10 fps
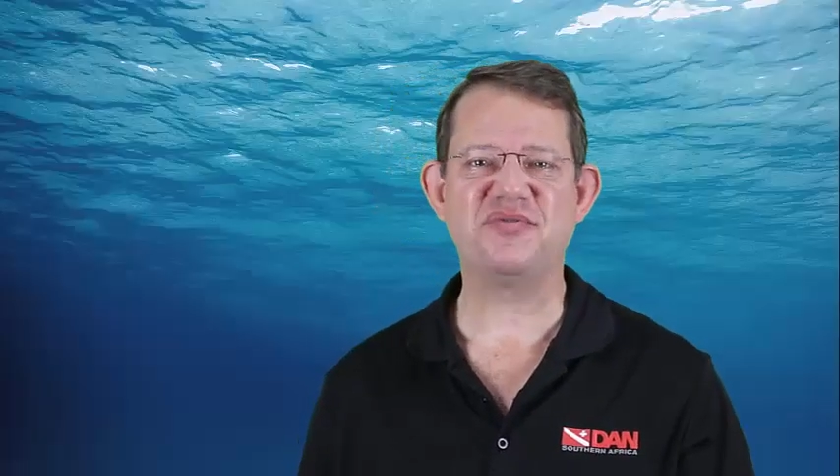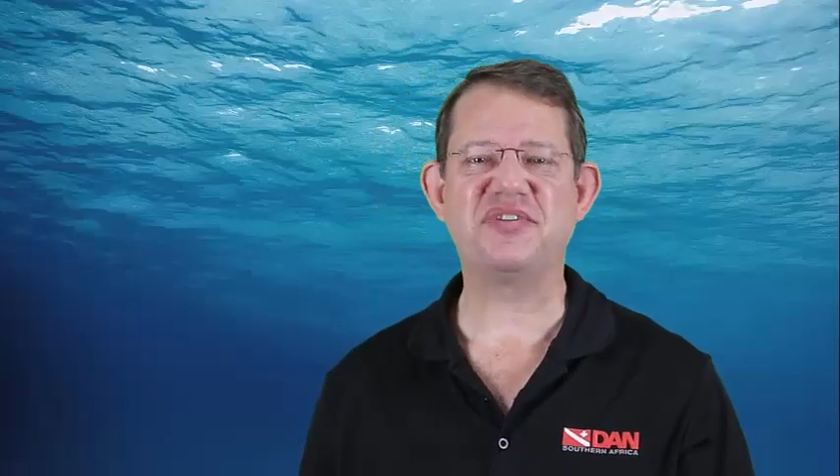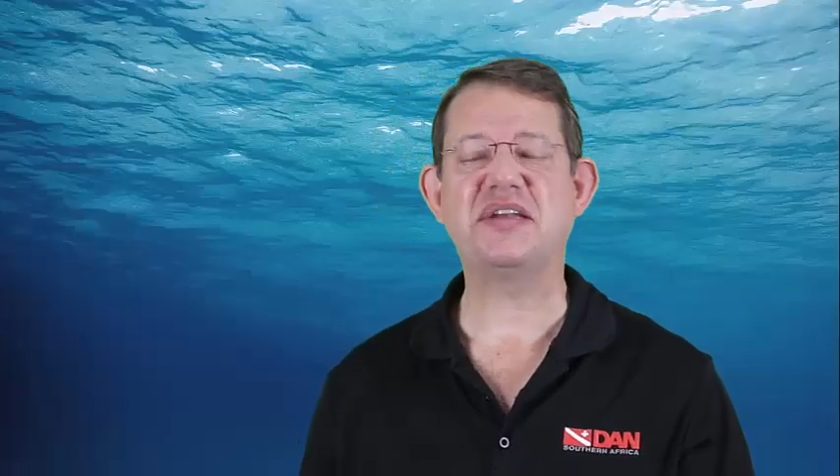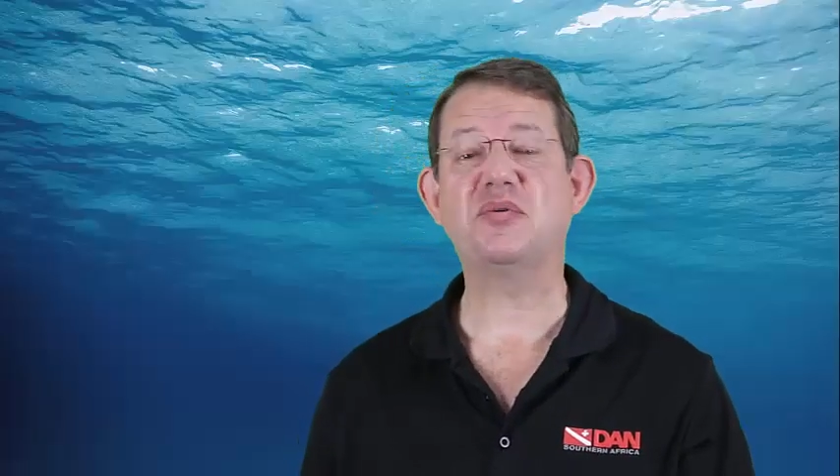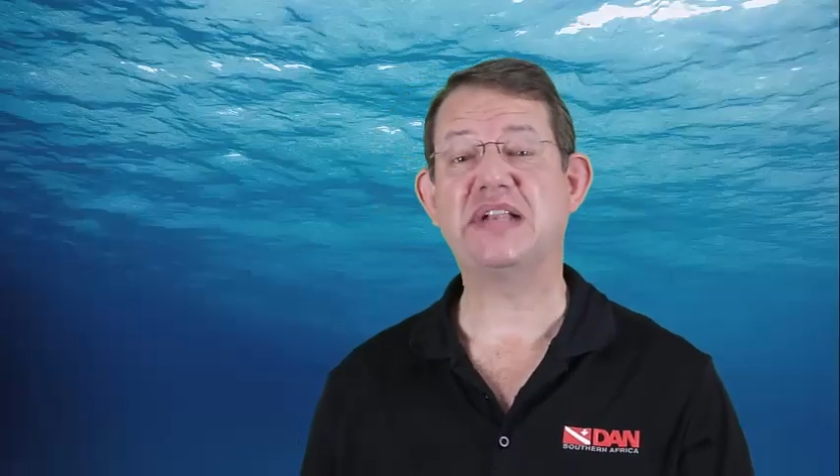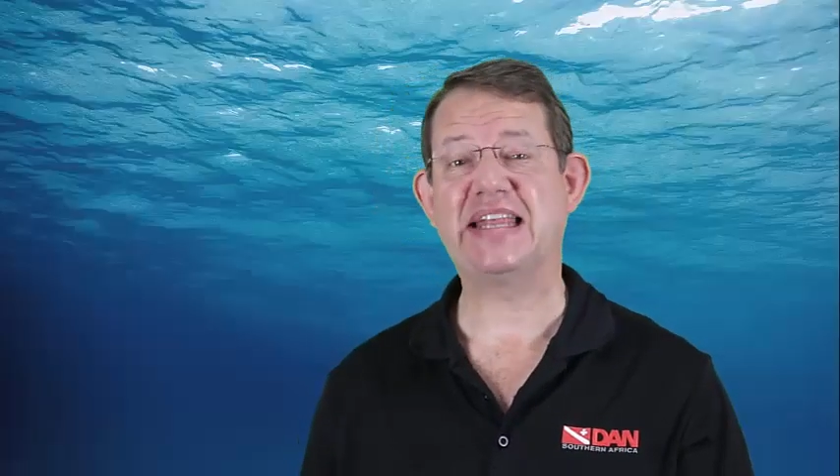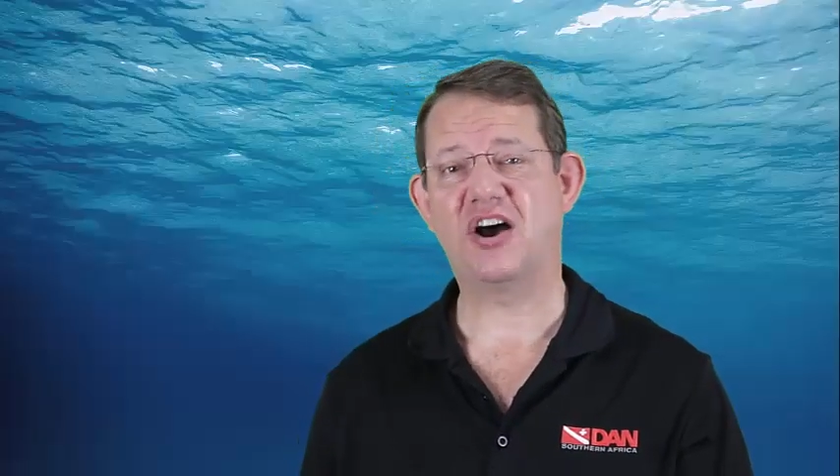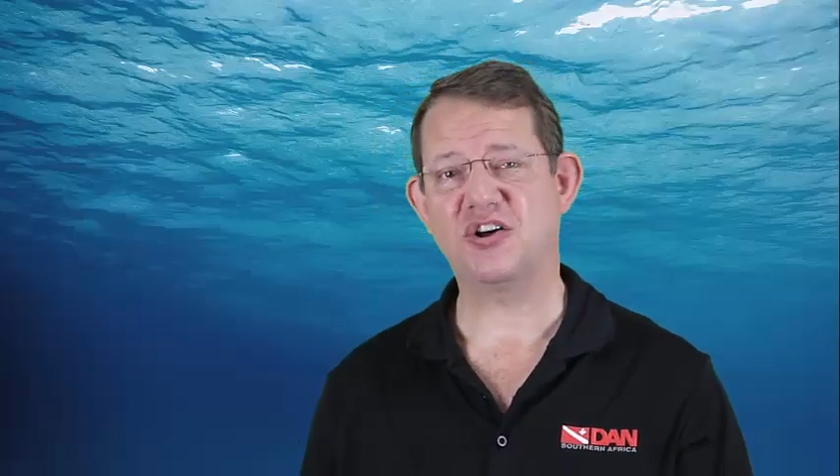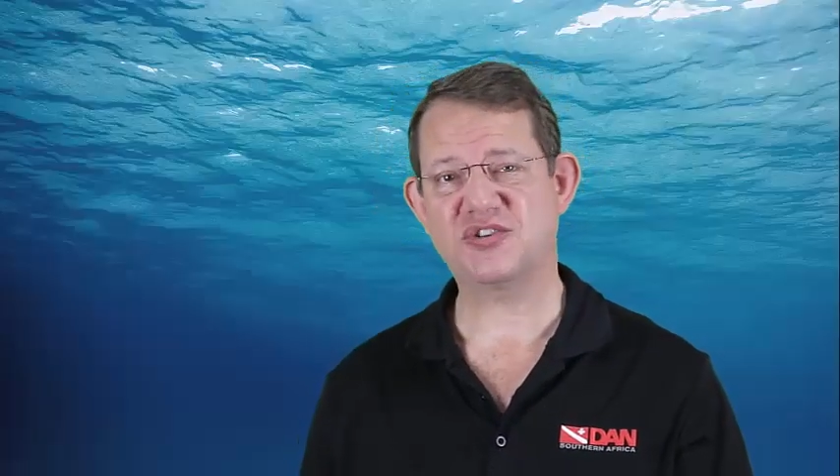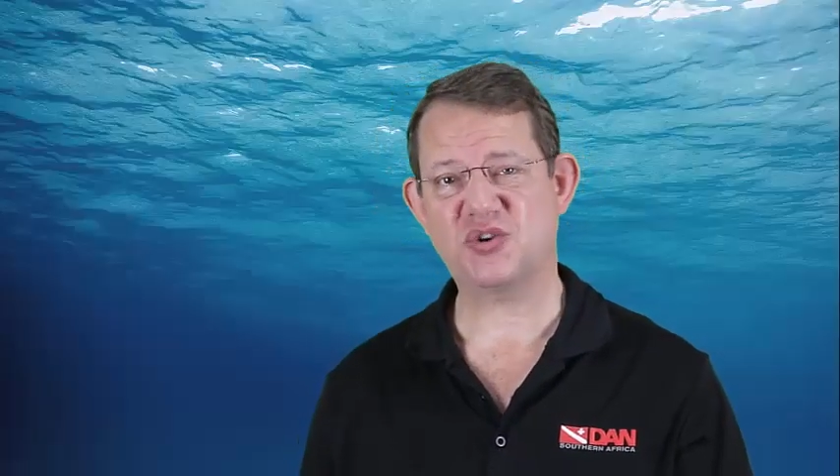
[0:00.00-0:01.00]
Frequently
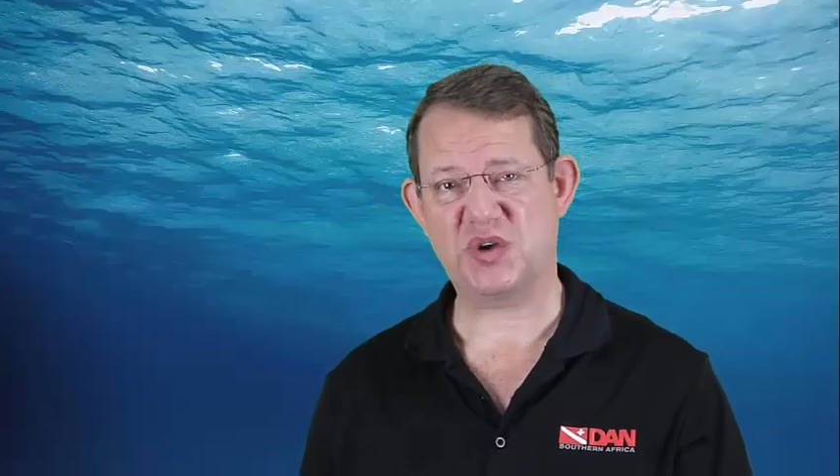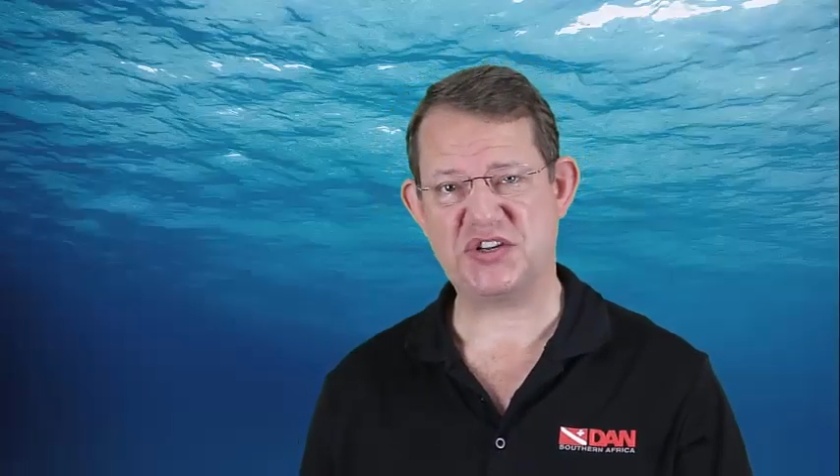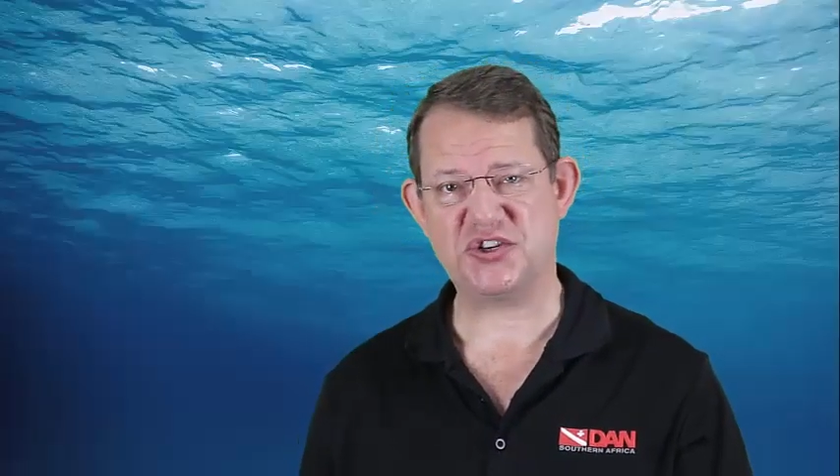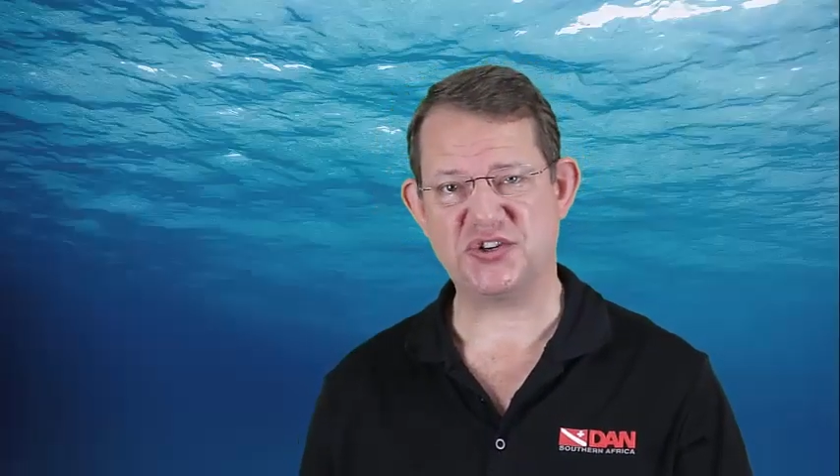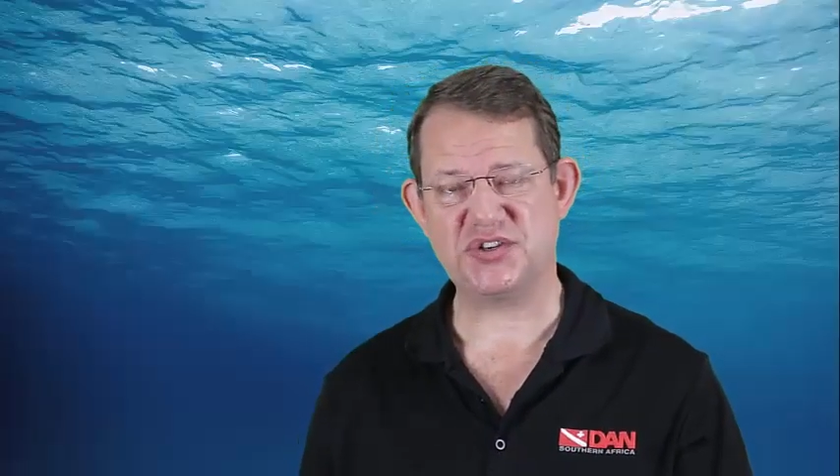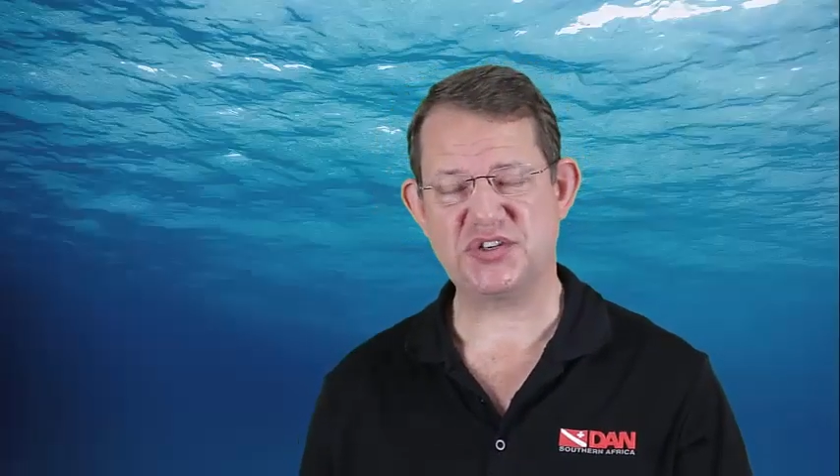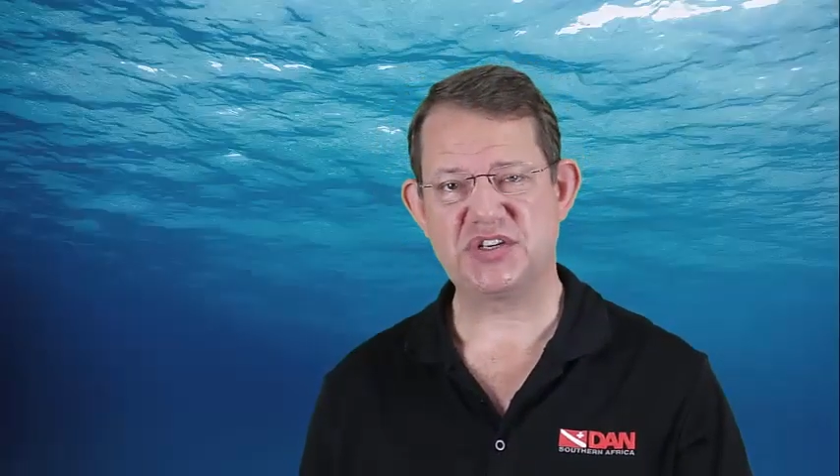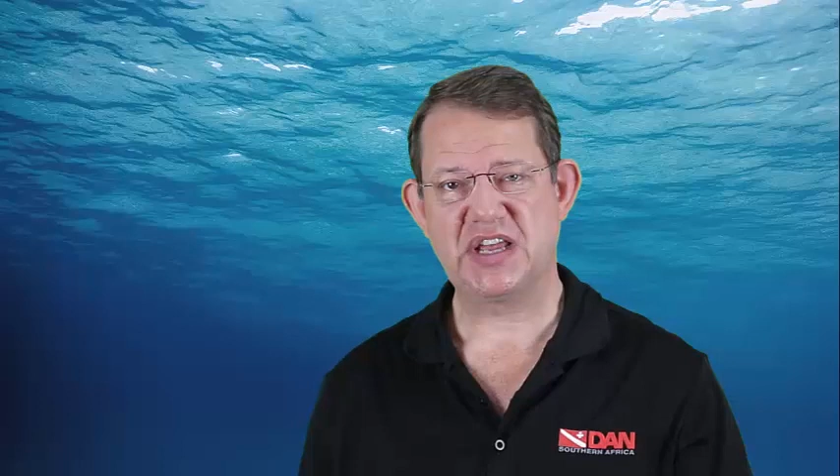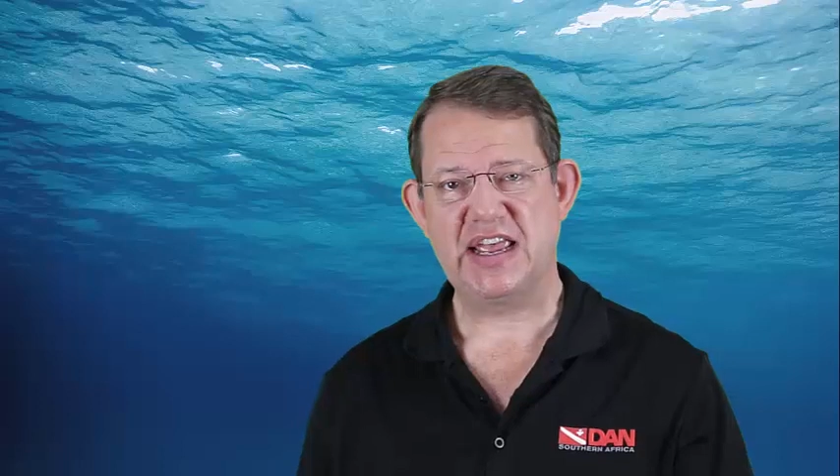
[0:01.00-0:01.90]
Asked Questions.